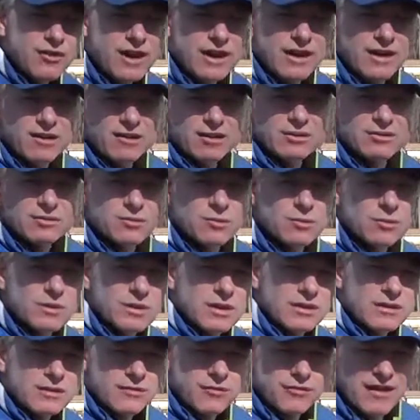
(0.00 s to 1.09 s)
the cradle.
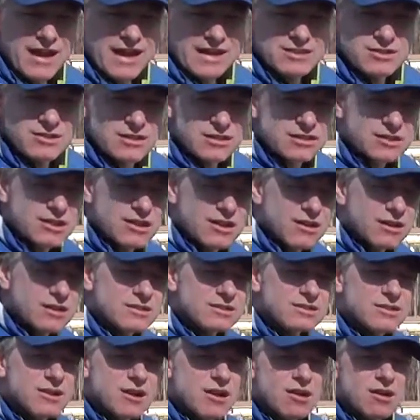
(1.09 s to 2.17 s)
The faster it
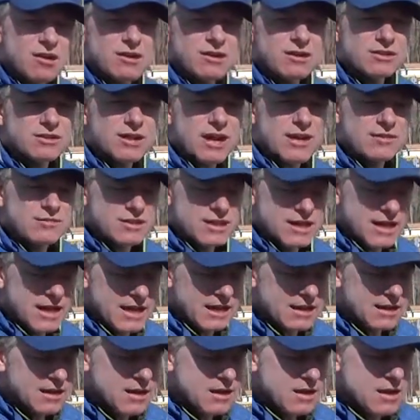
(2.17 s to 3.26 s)
turns, the harder it drives it
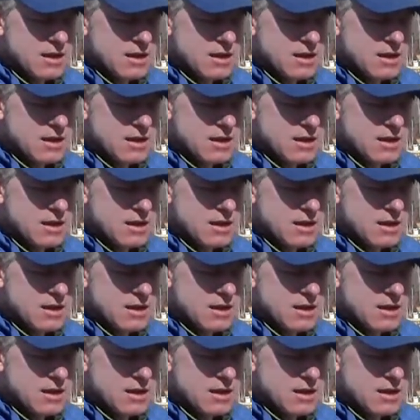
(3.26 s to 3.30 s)
in.